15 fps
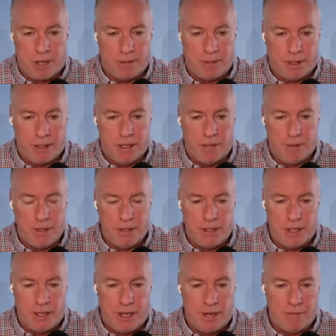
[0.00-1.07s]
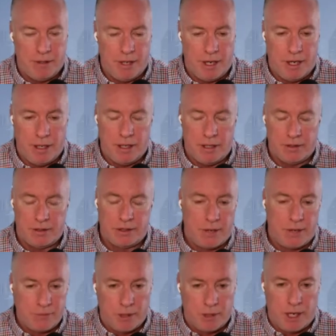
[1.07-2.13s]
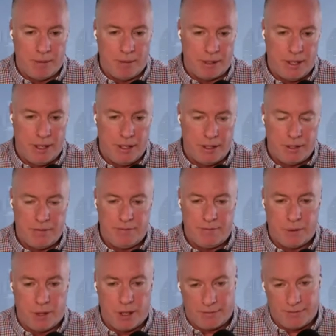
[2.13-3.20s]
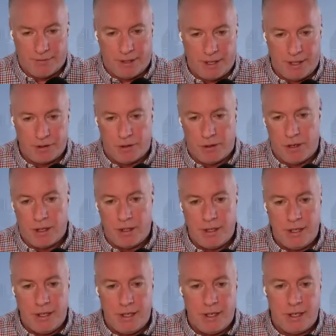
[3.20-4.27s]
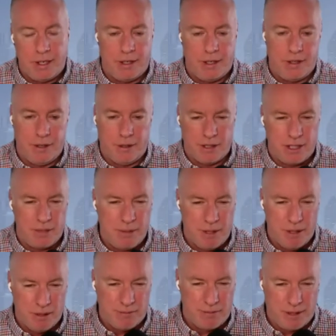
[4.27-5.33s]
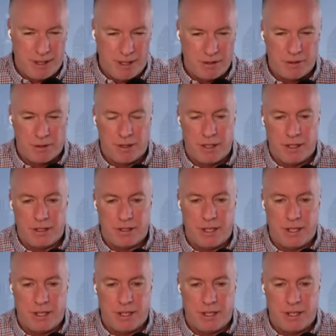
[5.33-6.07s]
tech companies that have a software application for like financial auditing and some of those financial things.